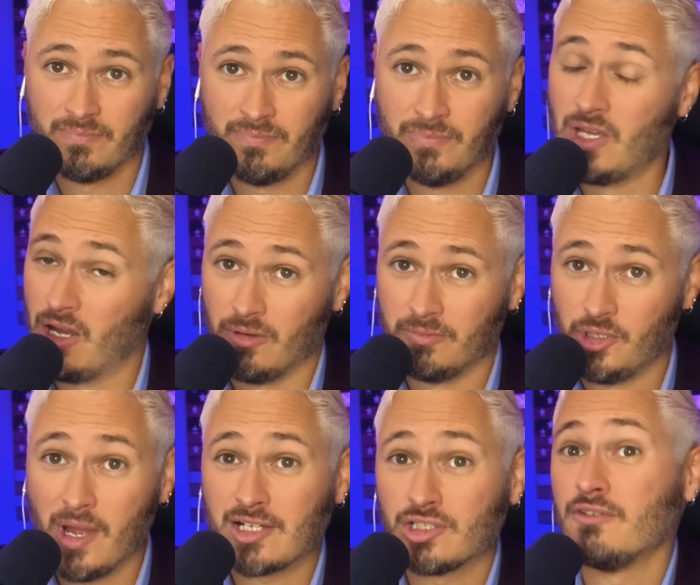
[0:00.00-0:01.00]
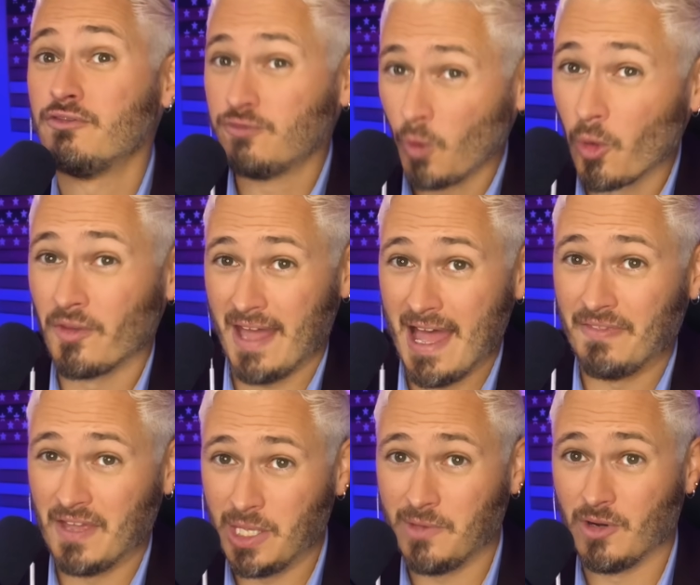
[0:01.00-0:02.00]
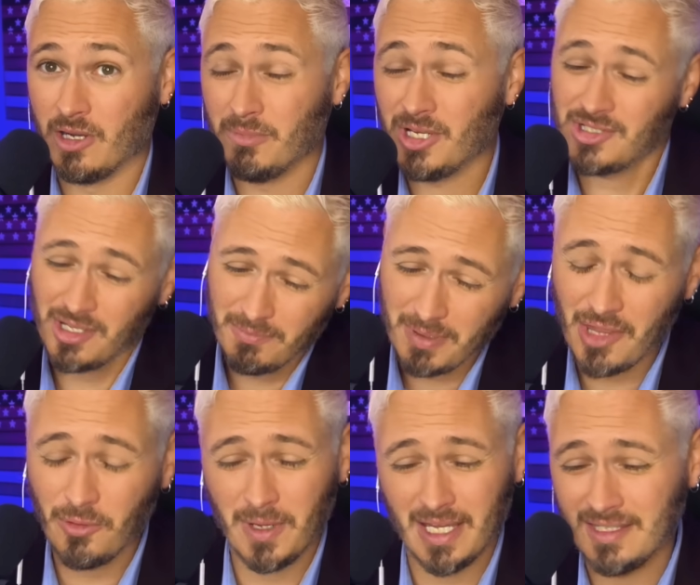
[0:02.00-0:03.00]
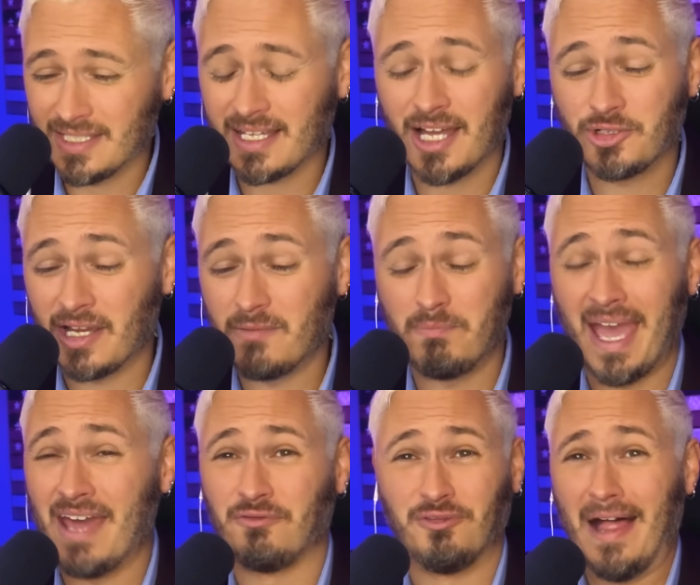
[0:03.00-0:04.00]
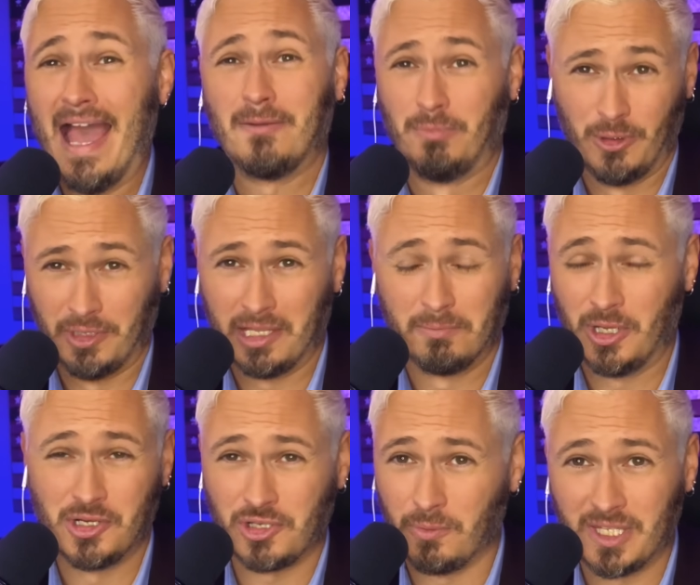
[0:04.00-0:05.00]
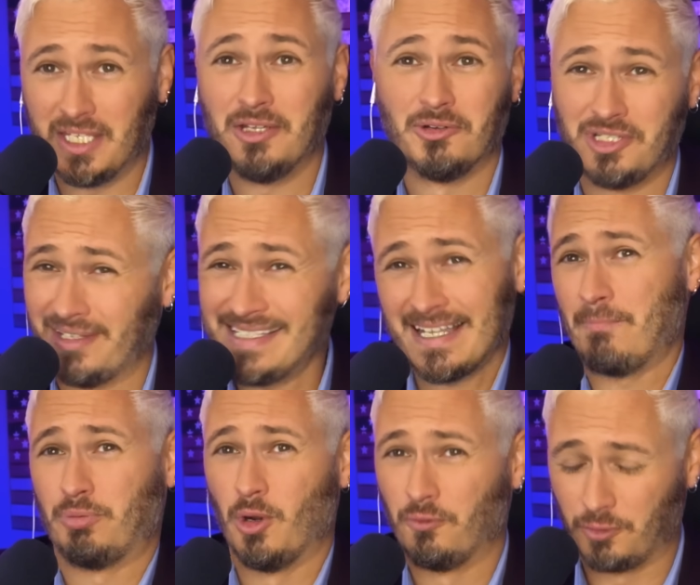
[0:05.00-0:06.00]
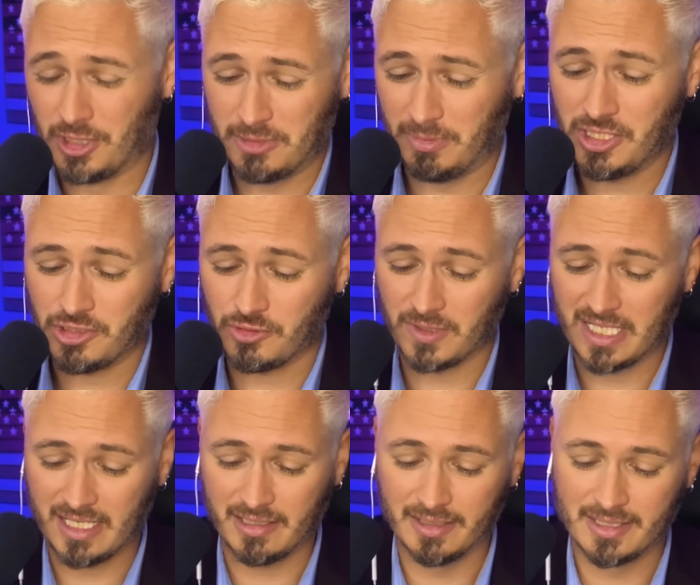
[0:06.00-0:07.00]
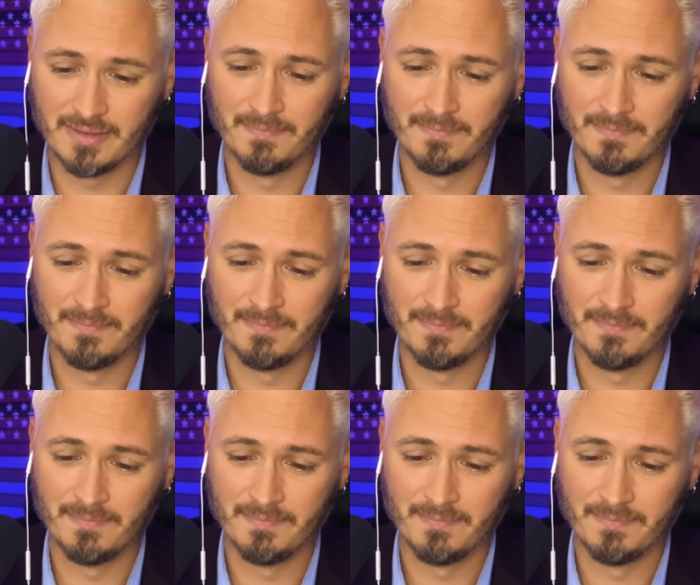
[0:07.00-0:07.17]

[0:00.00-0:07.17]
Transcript: No, you're actually for that. Thank you very much. And by the way, this guy tried to ban flag burning and punish it with a year in jail. He's not pro free speech. It's ridiculous.